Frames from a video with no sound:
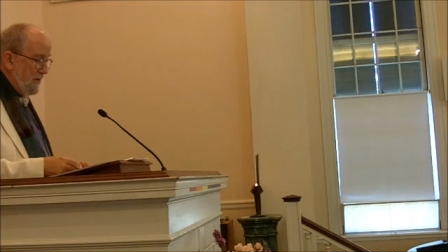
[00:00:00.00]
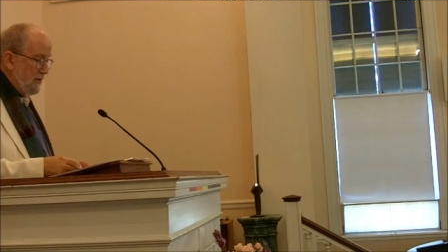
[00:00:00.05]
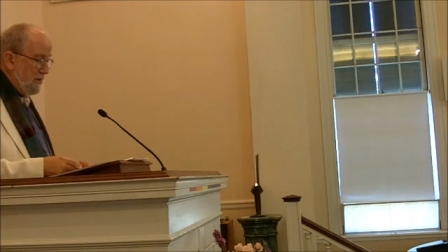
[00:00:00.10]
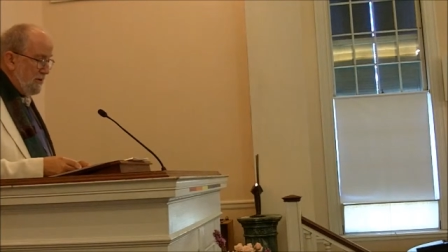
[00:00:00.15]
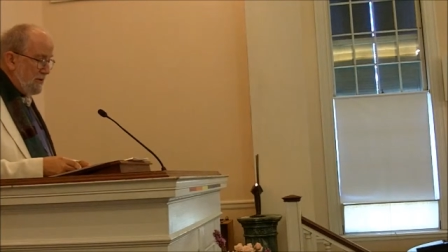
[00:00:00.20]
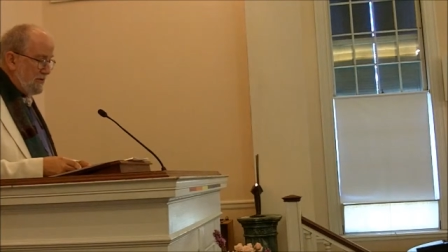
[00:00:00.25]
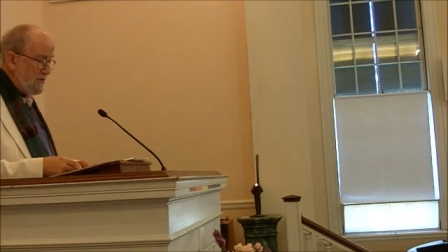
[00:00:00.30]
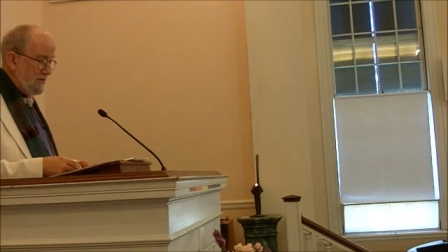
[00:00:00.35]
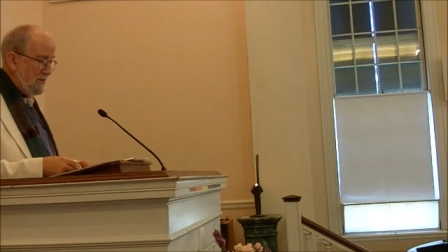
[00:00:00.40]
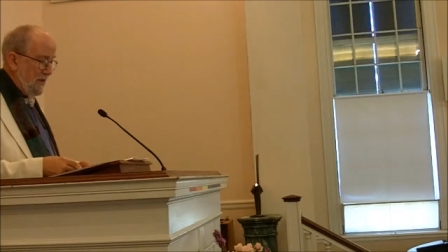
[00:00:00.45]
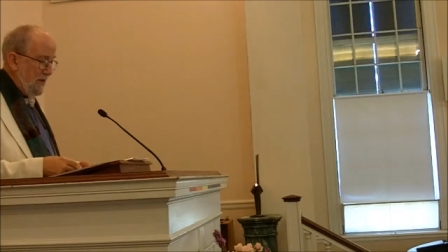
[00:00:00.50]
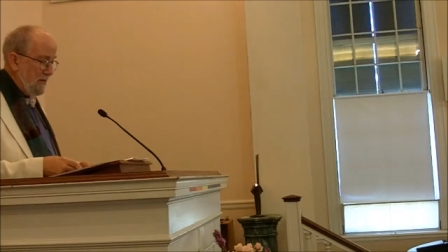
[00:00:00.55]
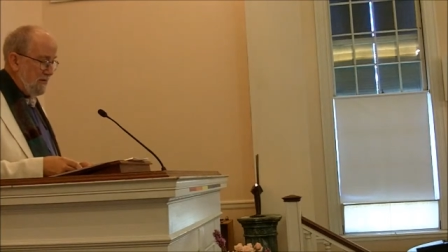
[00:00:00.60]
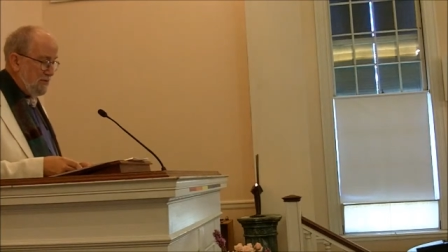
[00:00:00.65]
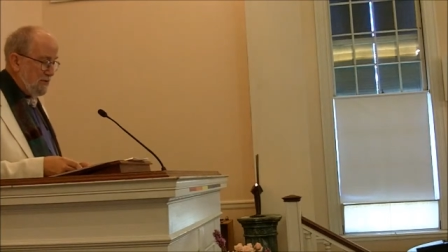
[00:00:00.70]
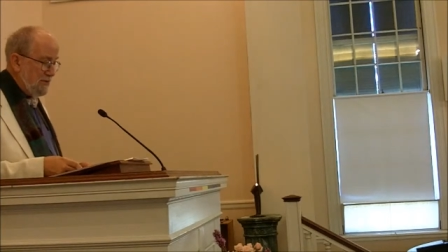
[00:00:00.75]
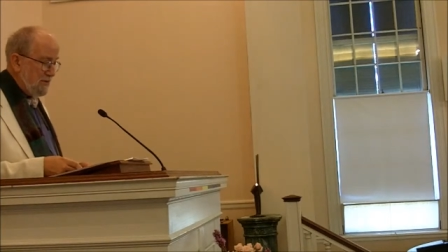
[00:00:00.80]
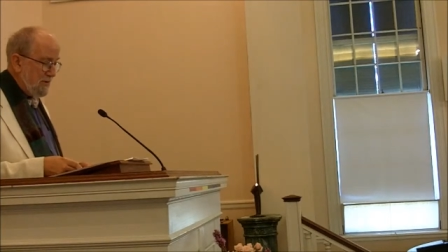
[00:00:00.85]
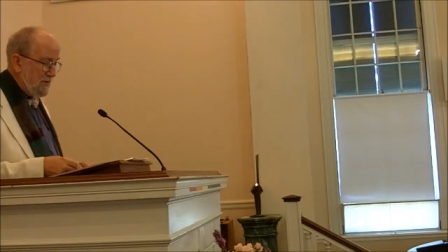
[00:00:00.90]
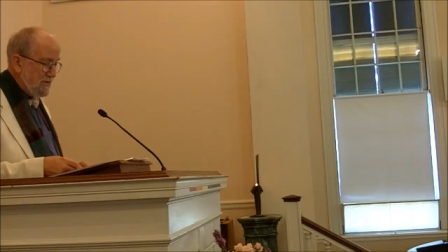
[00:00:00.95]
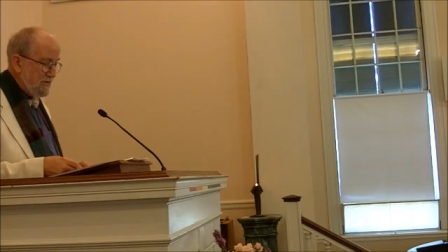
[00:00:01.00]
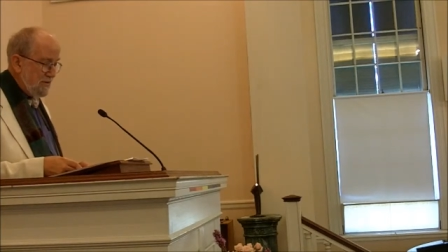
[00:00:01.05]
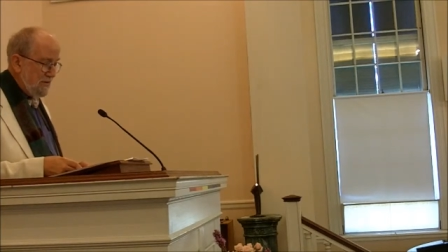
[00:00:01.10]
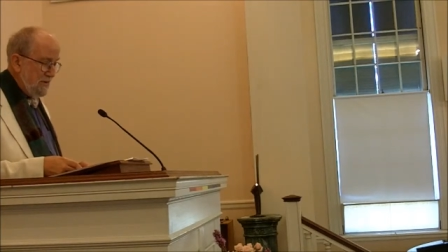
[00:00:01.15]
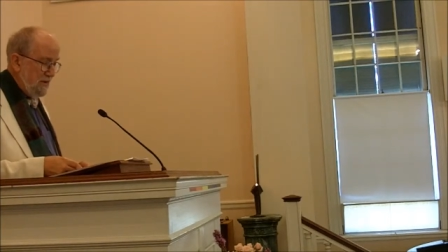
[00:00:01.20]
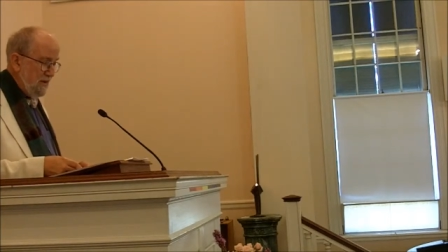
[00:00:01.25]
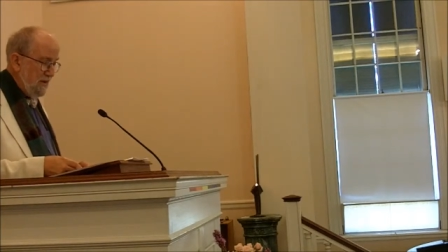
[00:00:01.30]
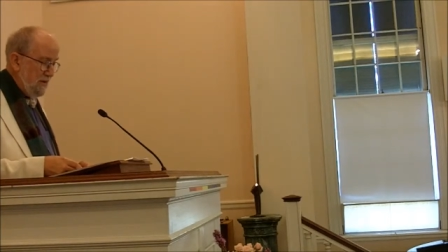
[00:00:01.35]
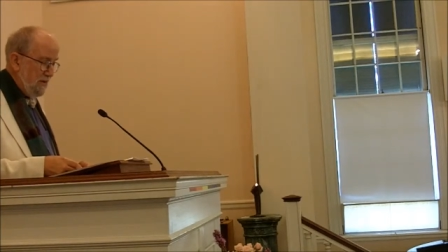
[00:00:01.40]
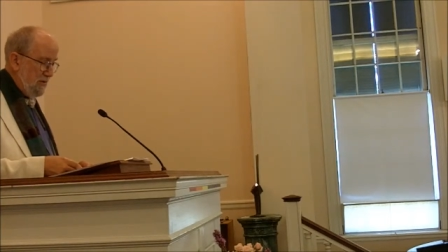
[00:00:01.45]
which they have
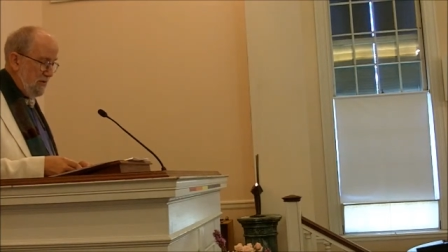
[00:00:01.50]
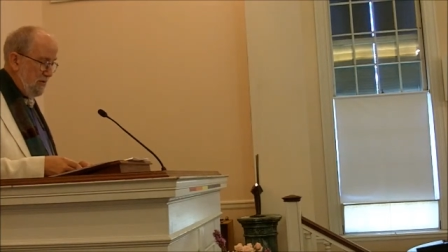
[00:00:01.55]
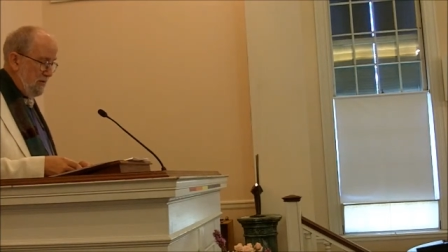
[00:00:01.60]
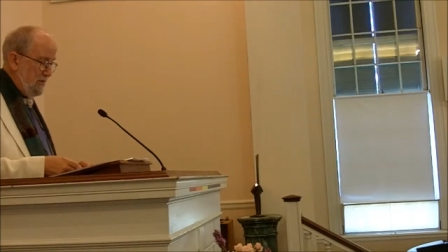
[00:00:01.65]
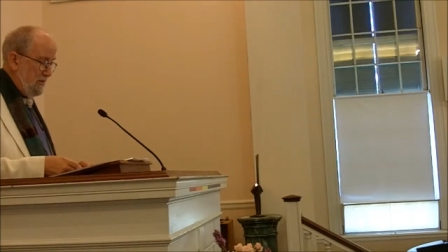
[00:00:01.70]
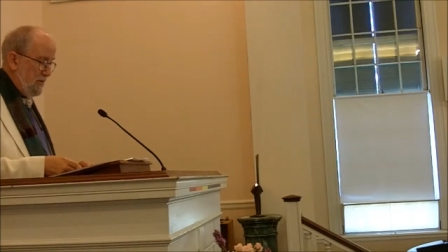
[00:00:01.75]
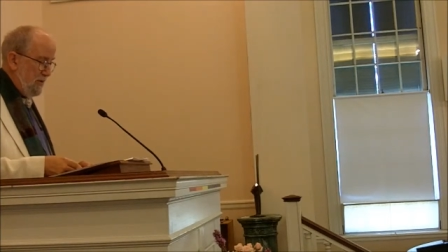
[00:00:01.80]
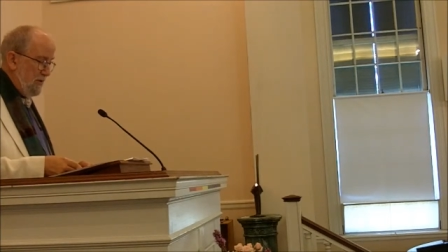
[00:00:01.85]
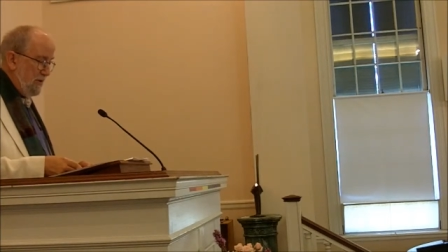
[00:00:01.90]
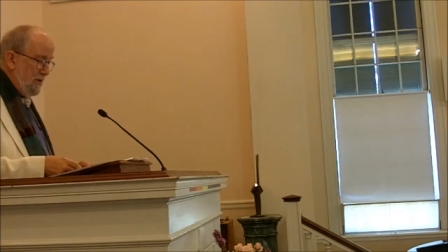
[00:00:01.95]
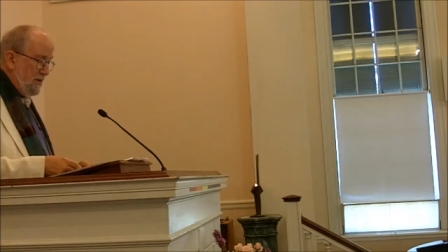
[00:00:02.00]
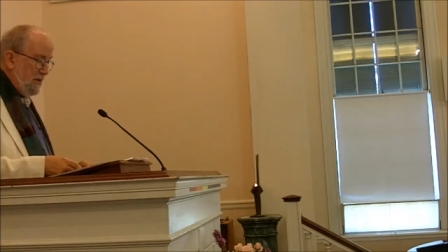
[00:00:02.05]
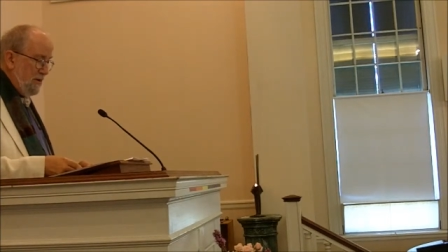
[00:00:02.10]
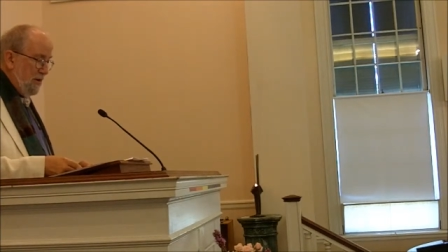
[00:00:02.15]
traditionally owned